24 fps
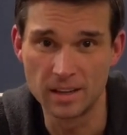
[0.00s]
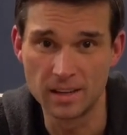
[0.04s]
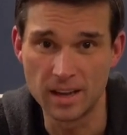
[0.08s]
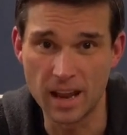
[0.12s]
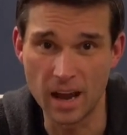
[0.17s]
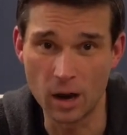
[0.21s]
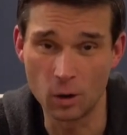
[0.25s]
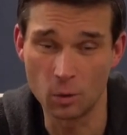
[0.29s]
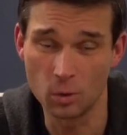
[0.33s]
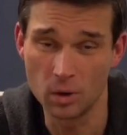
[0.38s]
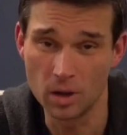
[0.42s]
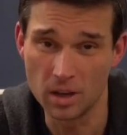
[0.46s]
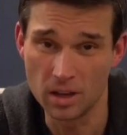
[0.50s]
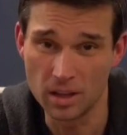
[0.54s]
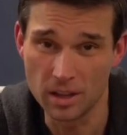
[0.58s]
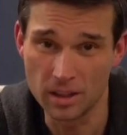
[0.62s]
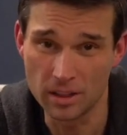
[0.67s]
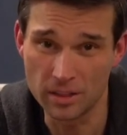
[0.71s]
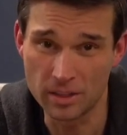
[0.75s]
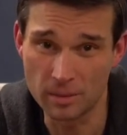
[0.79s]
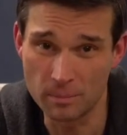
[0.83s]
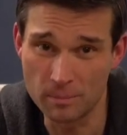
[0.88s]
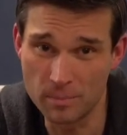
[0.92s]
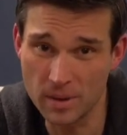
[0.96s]
Now,
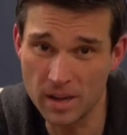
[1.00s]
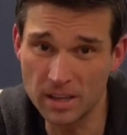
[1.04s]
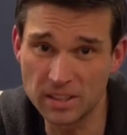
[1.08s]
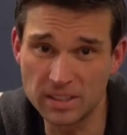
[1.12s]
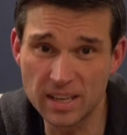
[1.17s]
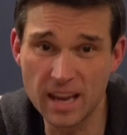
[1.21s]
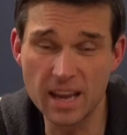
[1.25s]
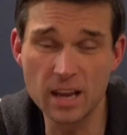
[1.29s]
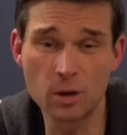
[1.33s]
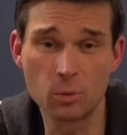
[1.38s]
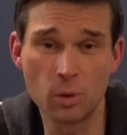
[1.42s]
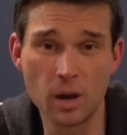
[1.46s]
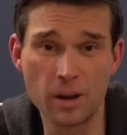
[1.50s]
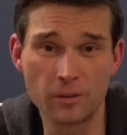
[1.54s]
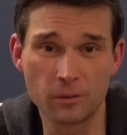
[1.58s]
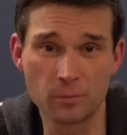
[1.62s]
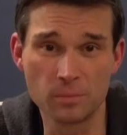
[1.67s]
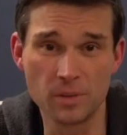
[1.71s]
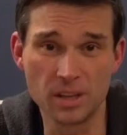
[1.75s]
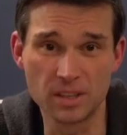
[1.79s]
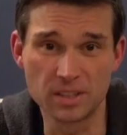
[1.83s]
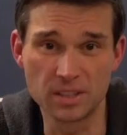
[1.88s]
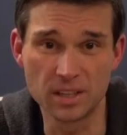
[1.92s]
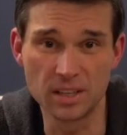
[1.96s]
The big takeaway
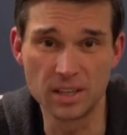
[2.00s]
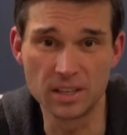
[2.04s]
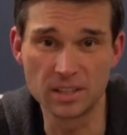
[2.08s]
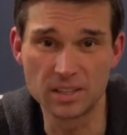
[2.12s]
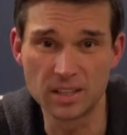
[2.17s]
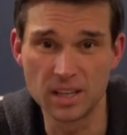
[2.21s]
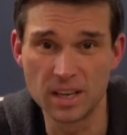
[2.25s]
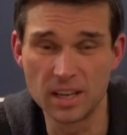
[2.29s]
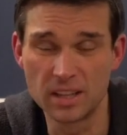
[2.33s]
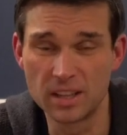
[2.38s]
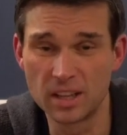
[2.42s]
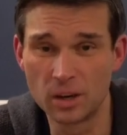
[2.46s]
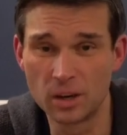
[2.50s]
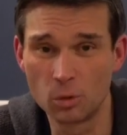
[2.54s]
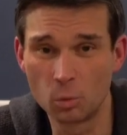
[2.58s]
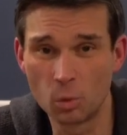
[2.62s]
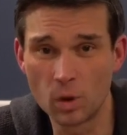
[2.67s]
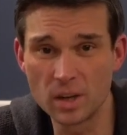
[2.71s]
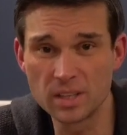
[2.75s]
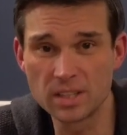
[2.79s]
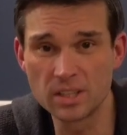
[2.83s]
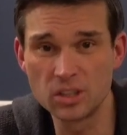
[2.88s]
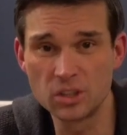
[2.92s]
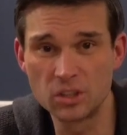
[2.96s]
from this is that it
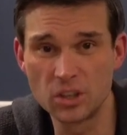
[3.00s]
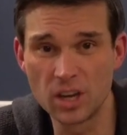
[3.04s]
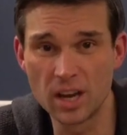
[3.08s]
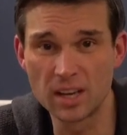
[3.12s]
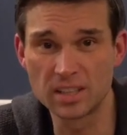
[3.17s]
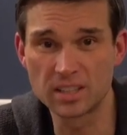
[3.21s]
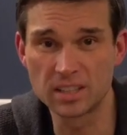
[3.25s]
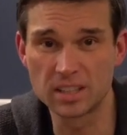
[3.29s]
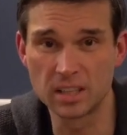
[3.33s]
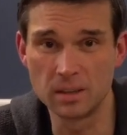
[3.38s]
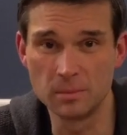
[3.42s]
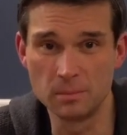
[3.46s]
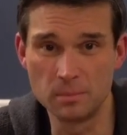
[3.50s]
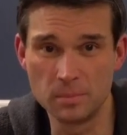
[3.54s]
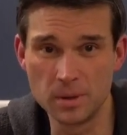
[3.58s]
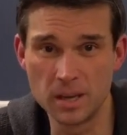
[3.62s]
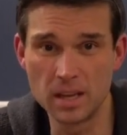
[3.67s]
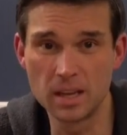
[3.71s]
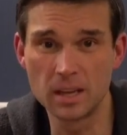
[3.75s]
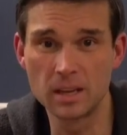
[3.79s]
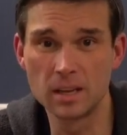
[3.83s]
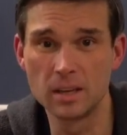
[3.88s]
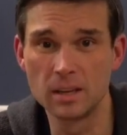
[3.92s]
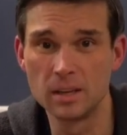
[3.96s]
wasn't just the
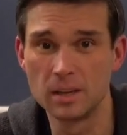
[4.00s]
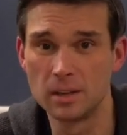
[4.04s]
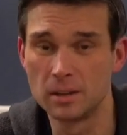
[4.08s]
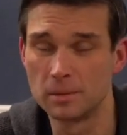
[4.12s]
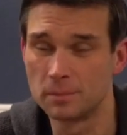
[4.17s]
big